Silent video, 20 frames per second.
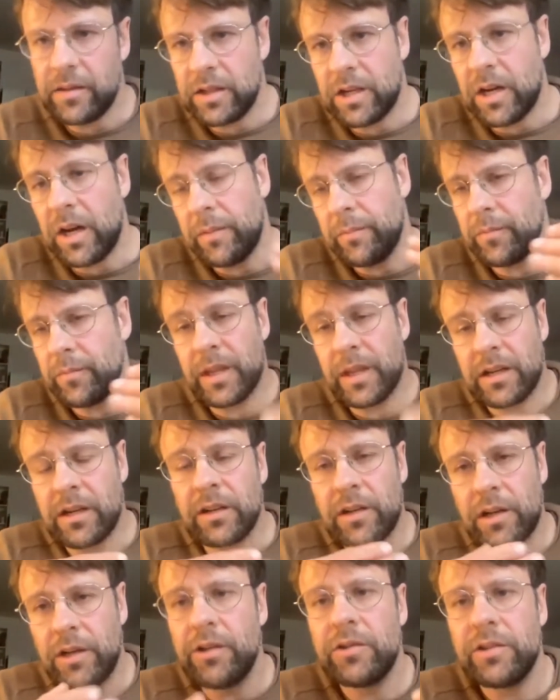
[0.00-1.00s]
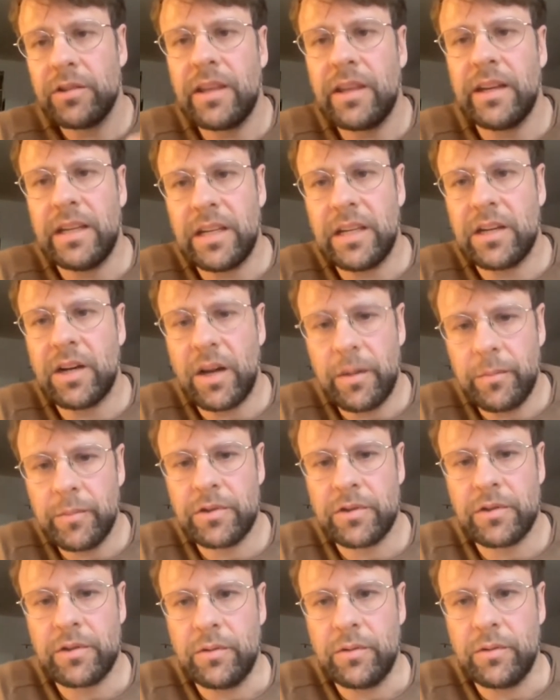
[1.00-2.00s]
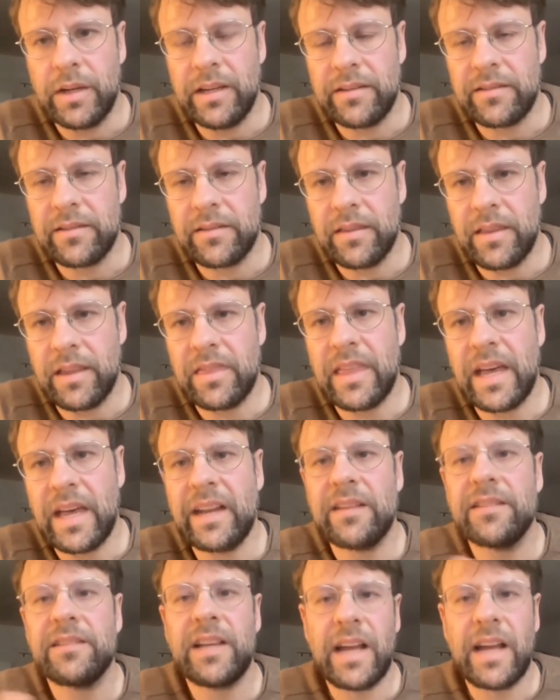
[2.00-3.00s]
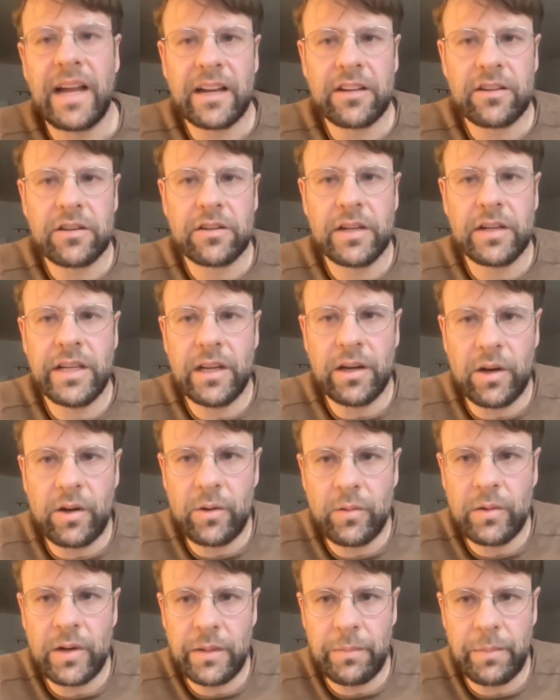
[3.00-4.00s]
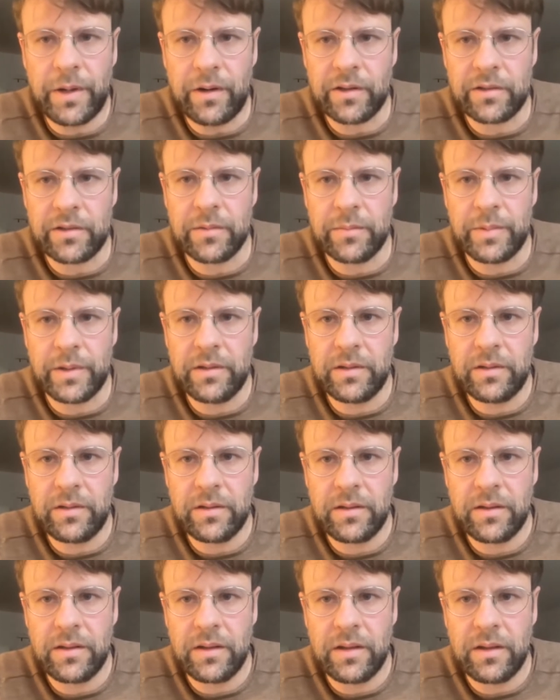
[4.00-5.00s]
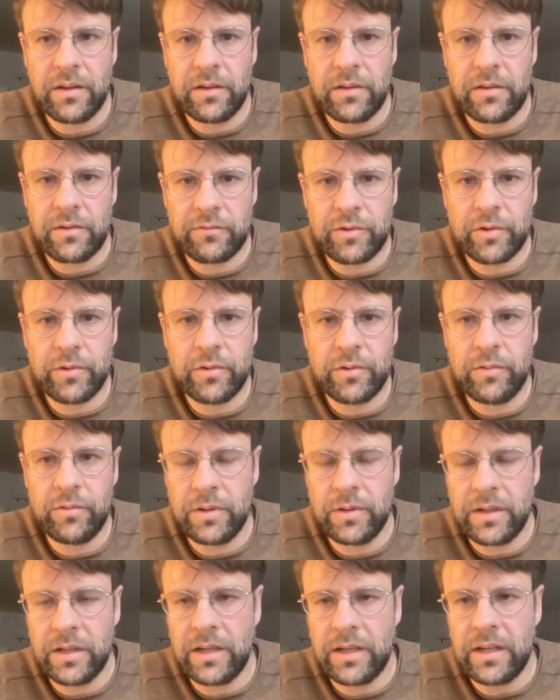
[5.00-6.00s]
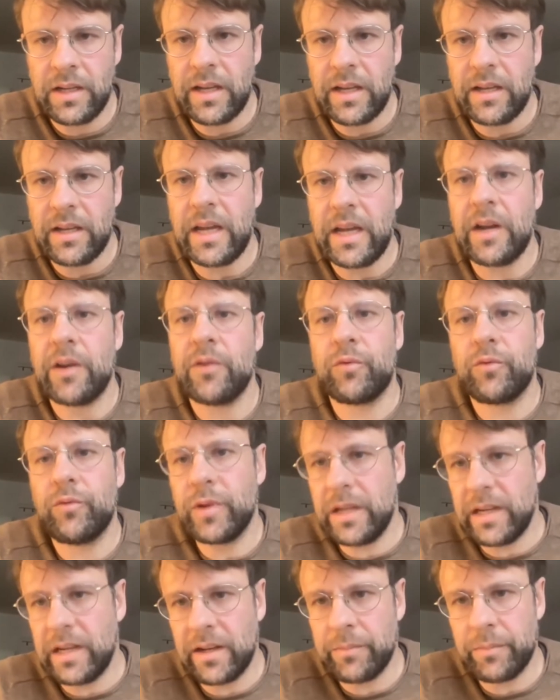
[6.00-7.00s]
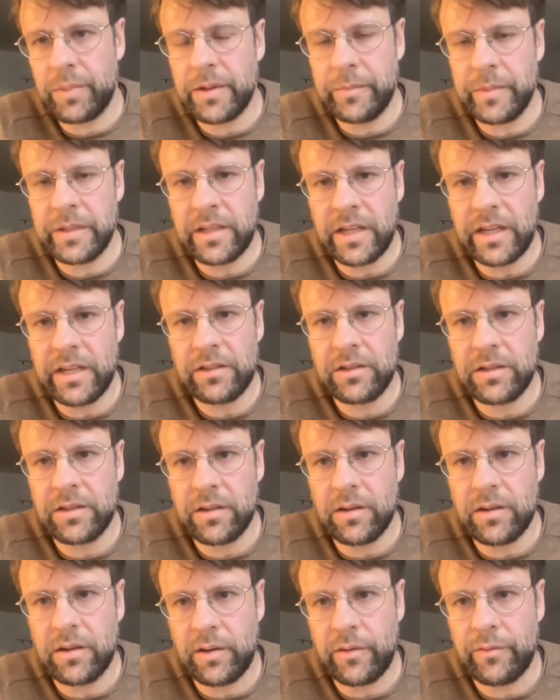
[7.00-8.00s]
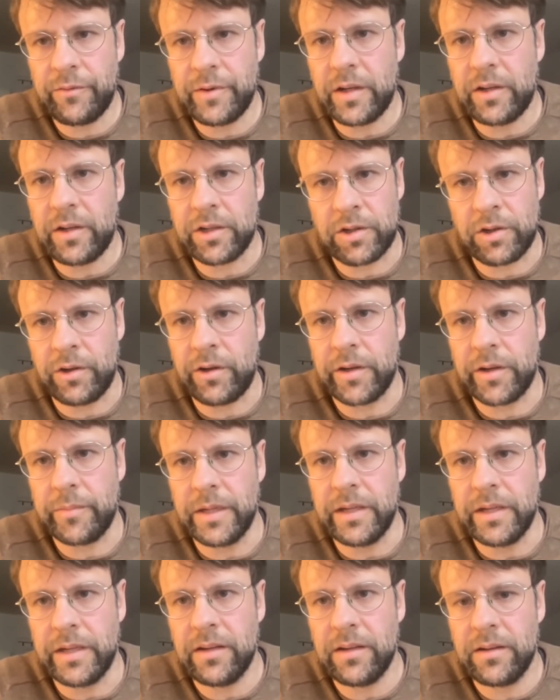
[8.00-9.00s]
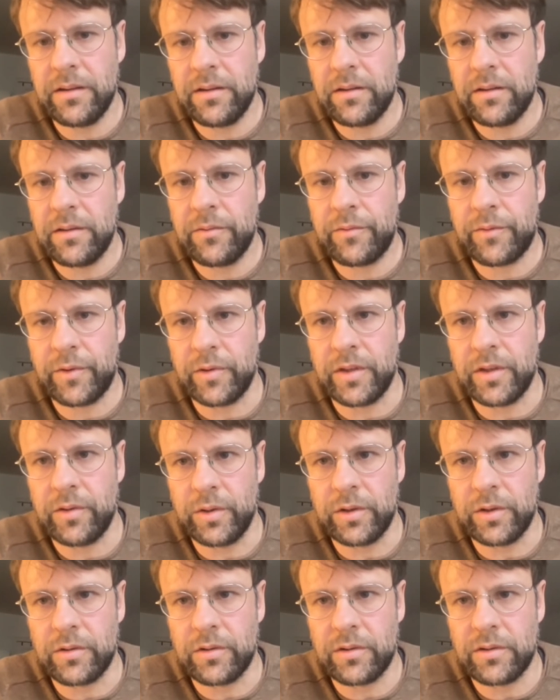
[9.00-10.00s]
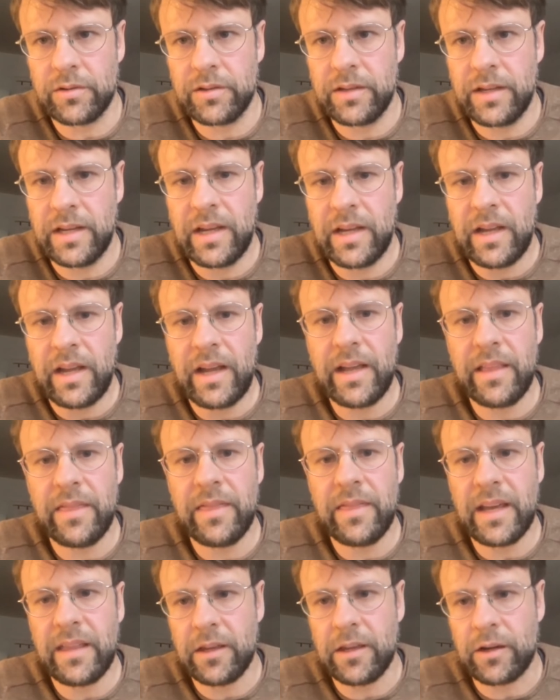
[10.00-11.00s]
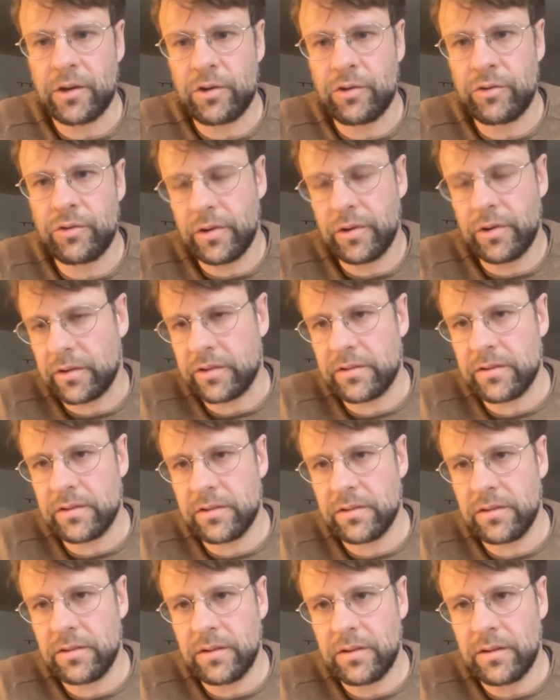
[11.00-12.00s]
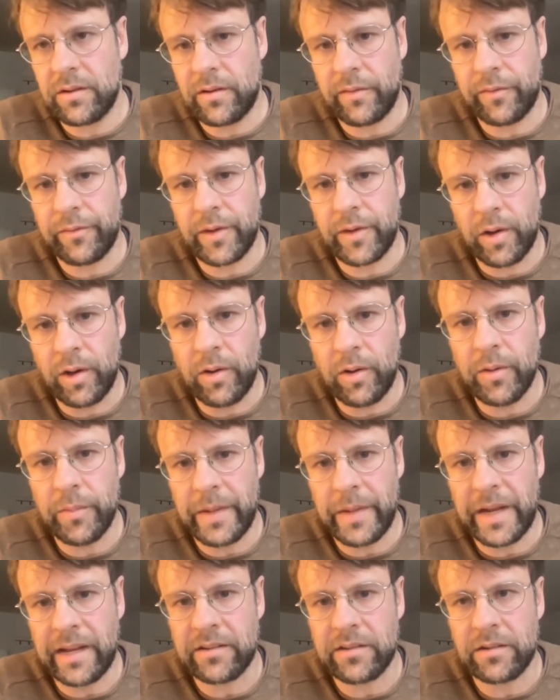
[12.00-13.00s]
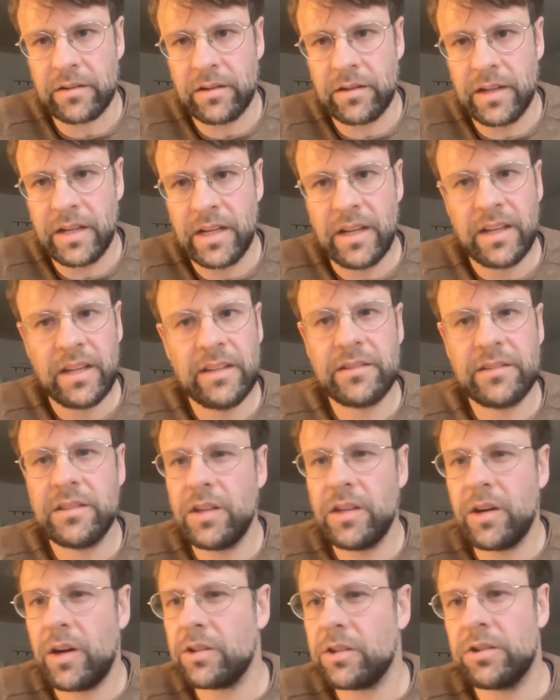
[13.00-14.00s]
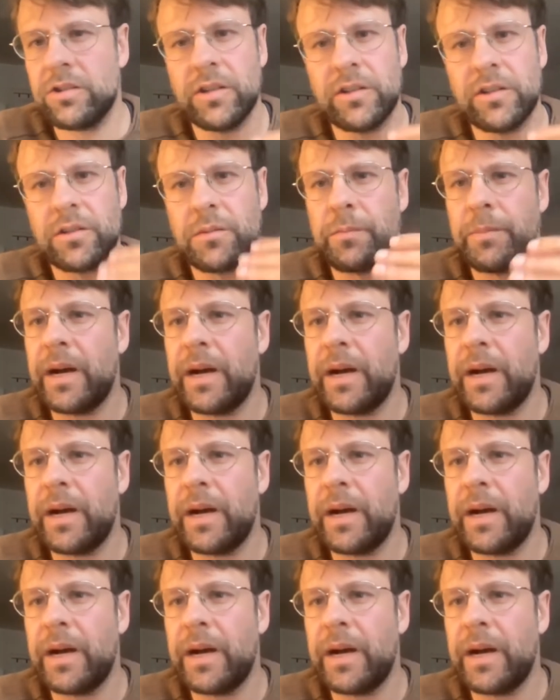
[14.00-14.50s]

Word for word: come the conclusion that he comes to is that that is actually only possible through a real implementation of autonomy for the Uyghurs. And that the crux of the whole matter is not just